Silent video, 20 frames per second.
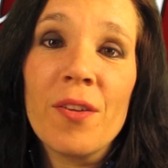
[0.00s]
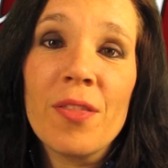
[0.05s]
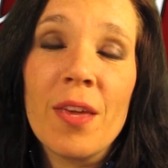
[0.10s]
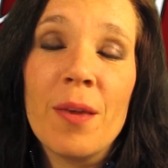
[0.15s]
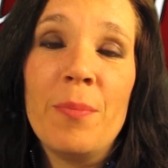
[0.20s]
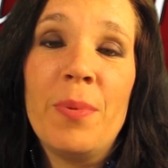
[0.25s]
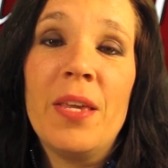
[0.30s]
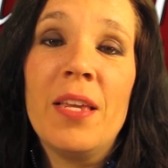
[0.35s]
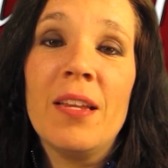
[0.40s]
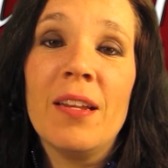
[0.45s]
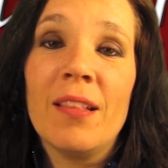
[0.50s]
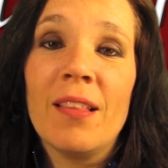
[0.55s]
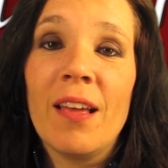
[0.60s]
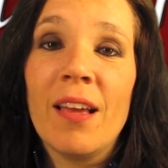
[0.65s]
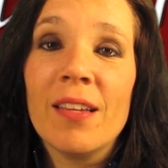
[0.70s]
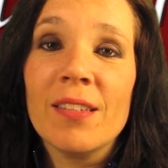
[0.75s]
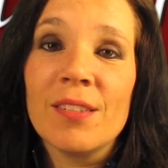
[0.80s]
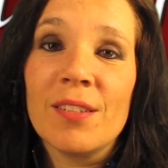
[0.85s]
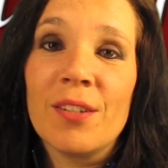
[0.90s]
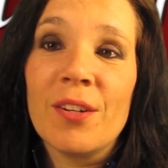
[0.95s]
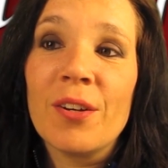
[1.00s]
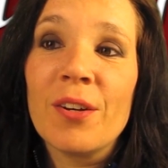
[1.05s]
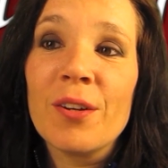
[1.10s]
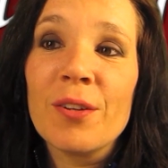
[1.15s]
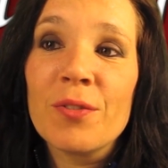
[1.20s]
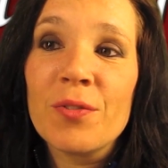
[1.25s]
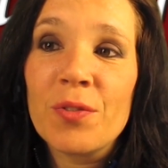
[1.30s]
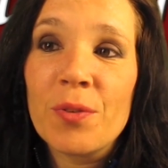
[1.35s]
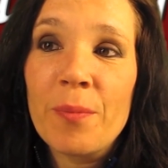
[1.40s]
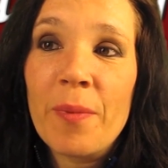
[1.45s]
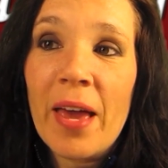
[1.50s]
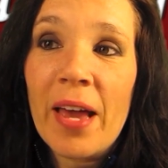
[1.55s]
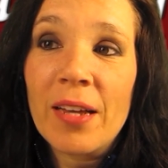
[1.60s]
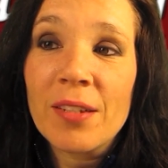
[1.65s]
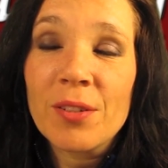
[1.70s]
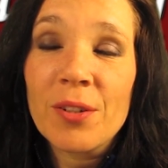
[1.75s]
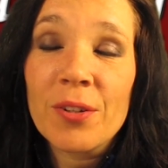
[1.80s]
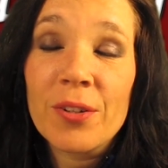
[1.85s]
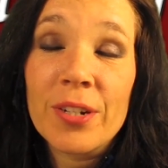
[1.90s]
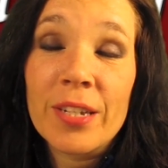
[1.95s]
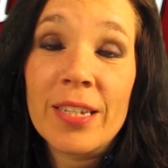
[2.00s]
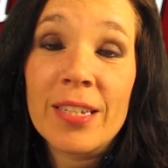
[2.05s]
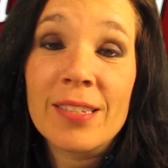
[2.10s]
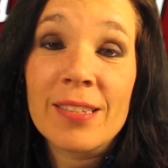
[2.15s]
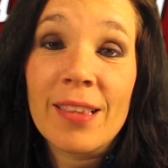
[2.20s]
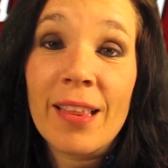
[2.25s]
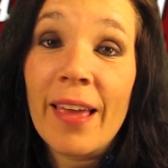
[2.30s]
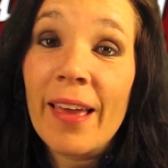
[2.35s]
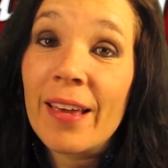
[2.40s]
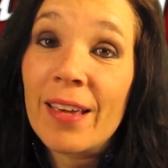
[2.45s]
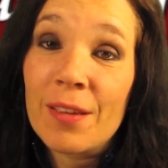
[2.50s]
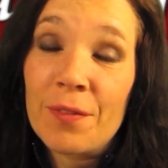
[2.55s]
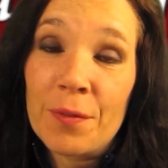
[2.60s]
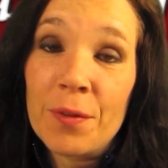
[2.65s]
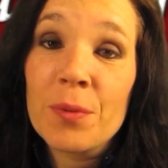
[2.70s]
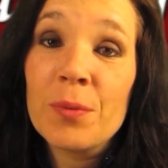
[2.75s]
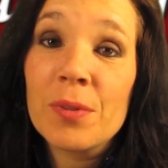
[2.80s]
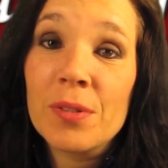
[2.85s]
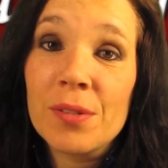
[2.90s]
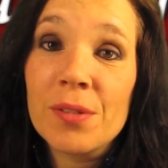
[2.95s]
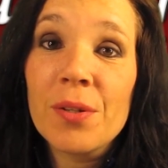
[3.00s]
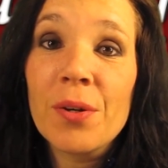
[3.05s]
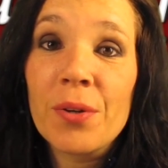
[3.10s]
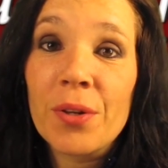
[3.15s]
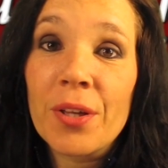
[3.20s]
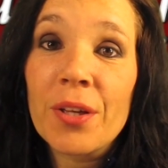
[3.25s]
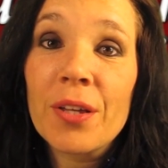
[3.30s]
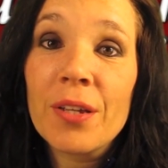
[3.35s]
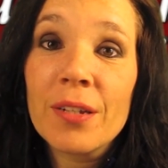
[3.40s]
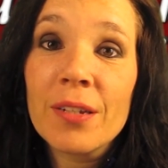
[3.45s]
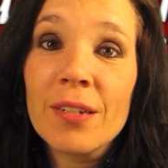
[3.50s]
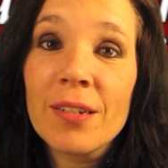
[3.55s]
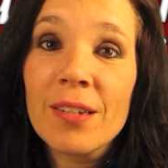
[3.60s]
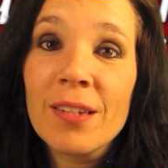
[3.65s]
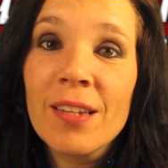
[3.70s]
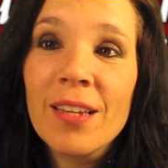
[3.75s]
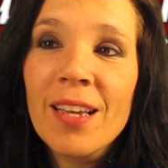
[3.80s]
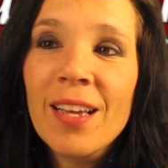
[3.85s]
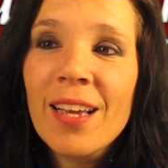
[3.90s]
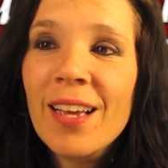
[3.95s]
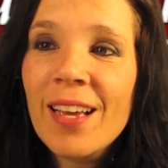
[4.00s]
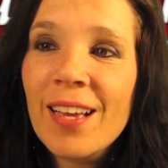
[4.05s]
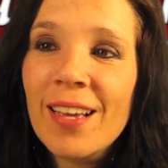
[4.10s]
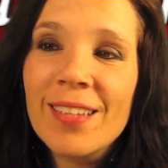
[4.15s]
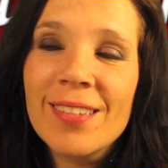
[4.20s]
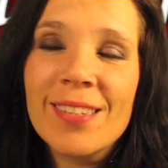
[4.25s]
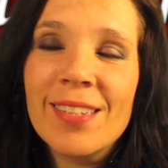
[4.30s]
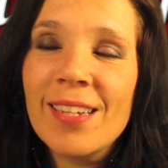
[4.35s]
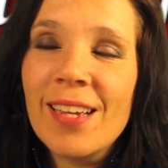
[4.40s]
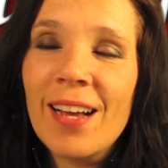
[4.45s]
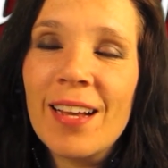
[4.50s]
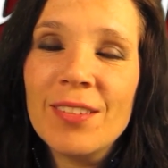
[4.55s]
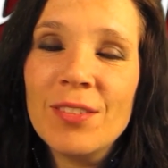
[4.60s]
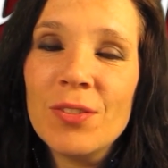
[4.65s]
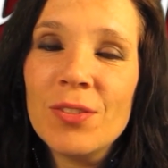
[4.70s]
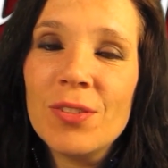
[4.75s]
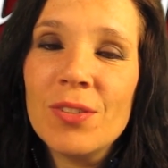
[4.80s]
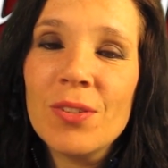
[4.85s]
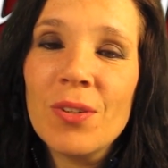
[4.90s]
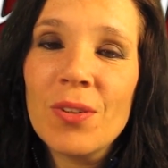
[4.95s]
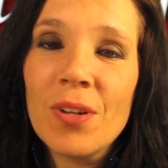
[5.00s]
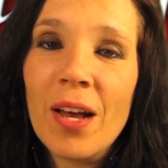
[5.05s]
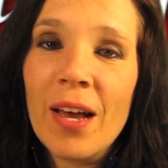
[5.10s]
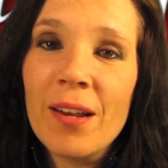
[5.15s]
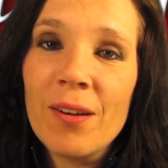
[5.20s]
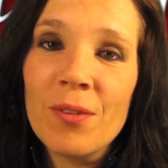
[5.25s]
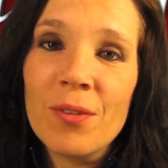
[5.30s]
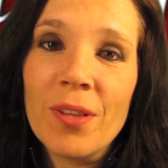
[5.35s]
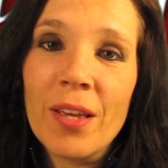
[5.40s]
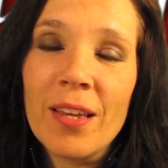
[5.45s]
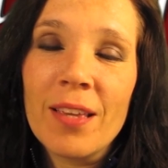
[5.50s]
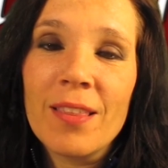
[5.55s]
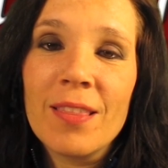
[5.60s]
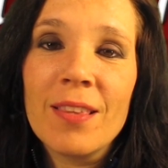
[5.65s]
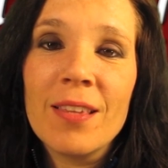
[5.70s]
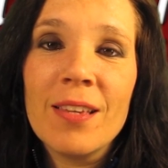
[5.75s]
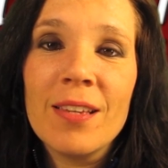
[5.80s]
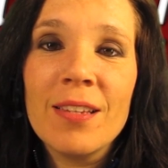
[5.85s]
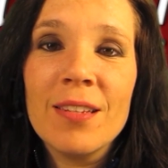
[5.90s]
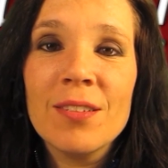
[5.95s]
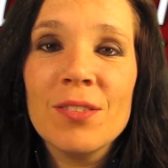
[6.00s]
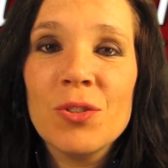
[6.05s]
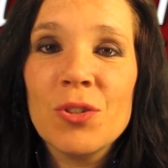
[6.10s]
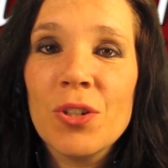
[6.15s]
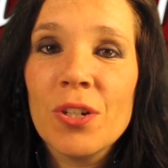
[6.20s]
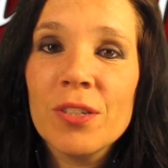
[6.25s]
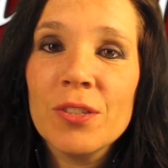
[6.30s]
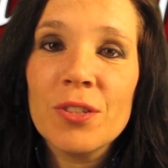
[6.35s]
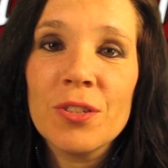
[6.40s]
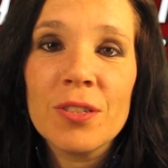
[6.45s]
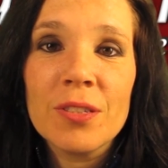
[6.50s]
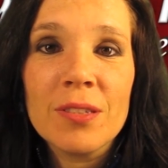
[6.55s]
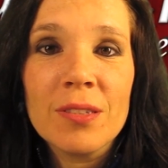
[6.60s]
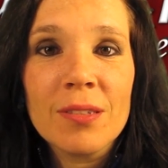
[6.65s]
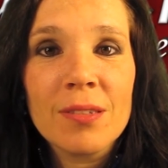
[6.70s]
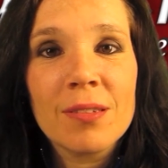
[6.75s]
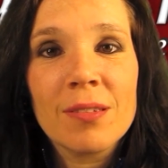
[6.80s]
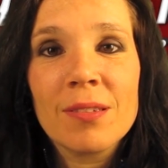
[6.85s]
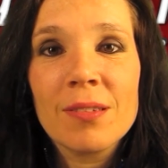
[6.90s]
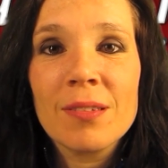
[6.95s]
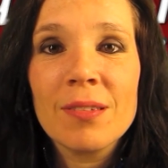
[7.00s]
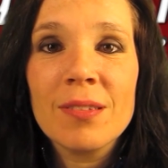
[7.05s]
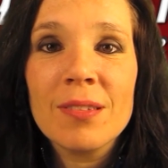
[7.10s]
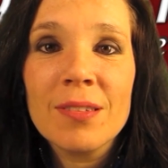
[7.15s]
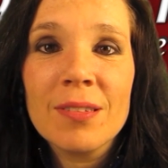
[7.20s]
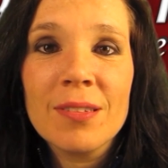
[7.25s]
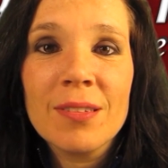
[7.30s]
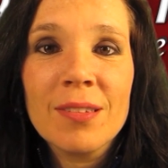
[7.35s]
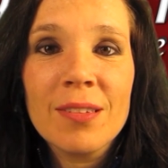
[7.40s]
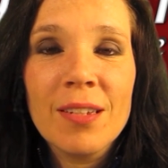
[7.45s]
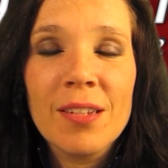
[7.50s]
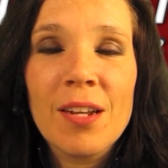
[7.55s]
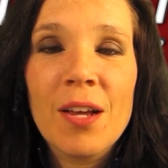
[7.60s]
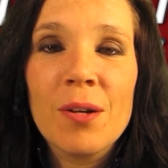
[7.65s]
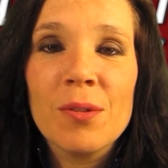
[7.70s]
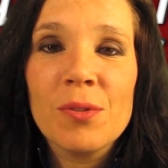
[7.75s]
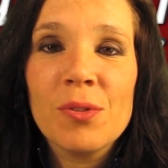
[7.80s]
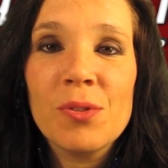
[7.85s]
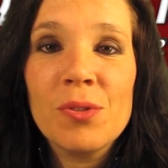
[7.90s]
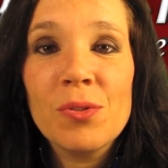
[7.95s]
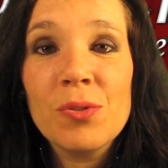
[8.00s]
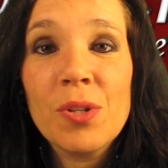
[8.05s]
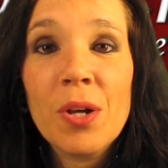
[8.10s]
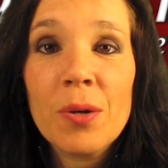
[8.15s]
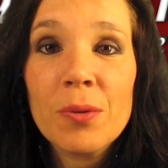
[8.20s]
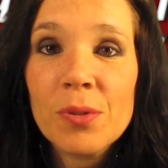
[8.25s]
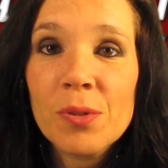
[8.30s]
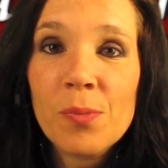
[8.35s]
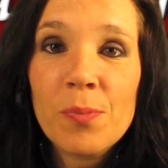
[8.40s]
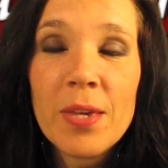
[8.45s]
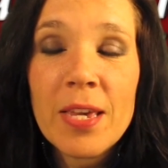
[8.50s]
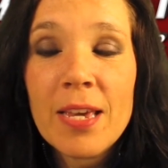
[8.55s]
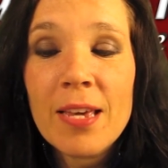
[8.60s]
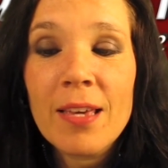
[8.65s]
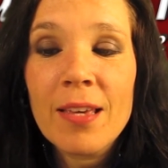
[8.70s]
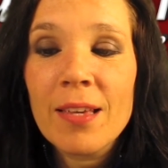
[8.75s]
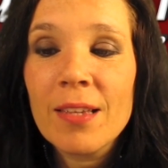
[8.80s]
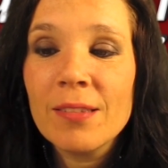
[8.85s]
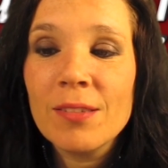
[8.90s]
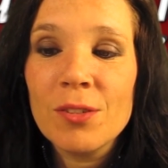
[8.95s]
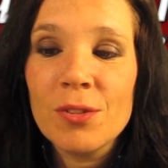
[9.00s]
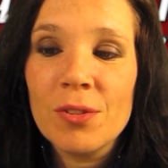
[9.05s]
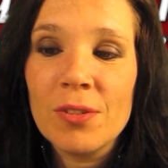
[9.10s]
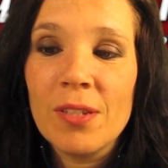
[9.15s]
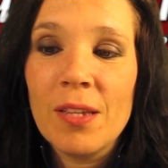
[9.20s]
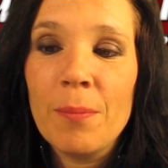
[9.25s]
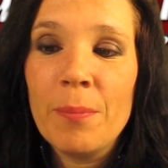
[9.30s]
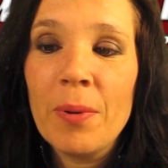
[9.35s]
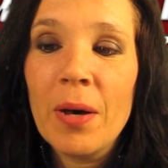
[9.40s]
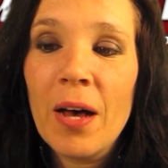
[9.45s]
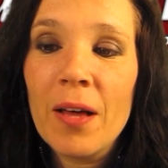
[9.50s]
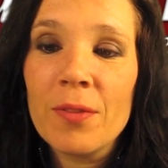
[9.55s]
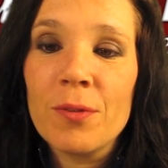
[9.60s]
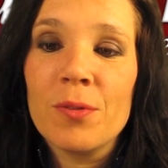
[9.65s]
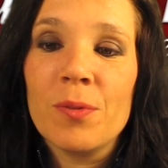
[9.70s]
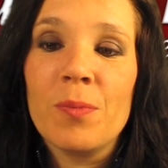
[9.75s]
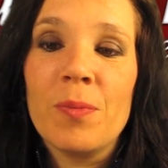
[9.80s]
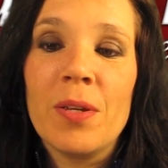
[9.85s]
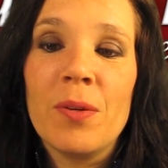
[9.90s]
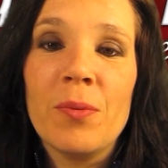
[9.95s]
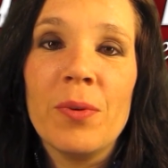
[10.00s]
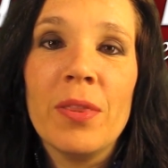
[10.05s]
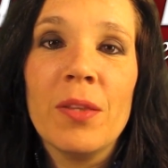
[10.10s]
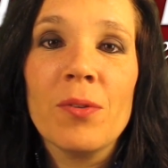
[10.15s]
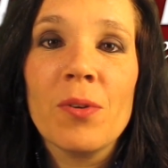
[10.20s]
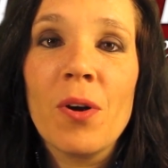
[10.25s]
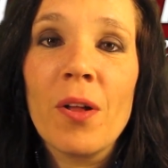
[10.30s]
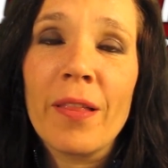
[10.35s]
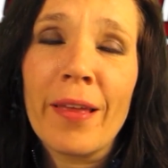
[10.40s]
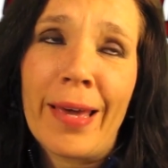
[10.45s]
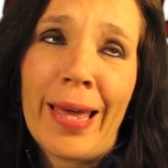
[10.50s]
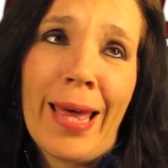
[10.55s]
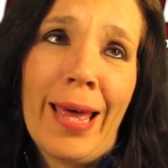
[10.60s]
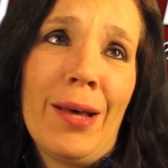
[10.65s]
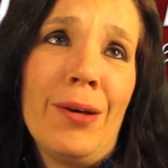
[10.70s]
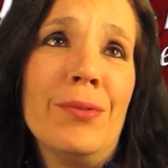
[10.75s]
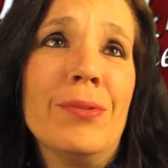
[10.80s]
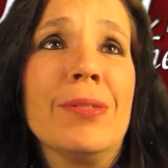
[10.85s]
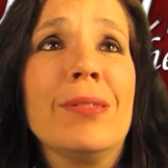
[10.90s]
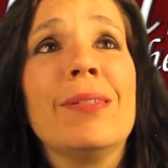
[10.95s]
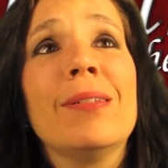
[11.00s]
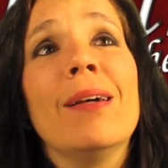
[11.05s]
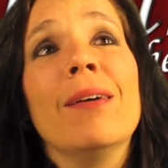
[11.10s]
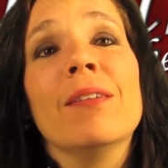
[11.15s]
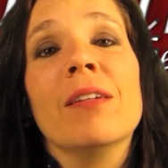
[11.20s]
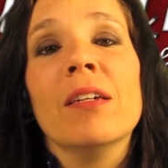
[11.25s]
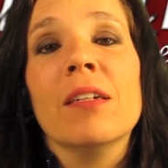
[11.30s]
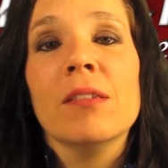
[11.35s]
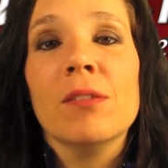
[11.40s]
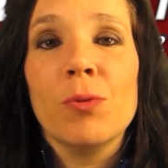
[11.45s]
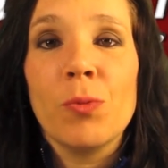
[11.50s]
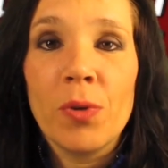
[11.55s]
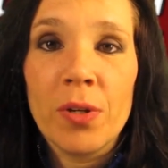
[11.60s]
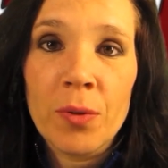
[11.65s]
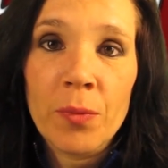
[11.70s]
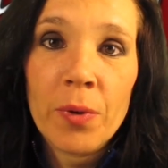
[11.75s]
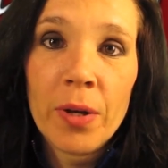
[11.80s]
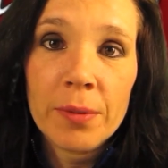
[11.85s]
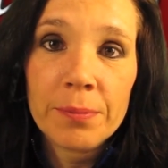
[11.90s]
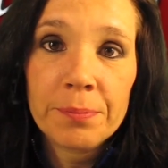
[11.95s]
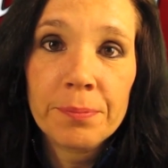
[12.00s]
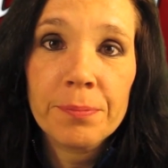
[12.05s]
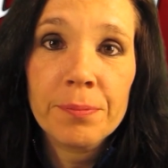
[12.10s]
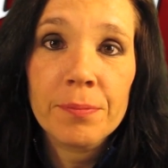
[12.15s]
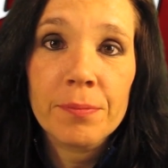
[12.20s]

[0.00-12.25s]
are they penalizing her for Maks hurting his leg if it was so good? See, I just don't, I don't like the judges, you know, pseudo speak. It just, it bothers me when they're all like, oh, it was so good, 21.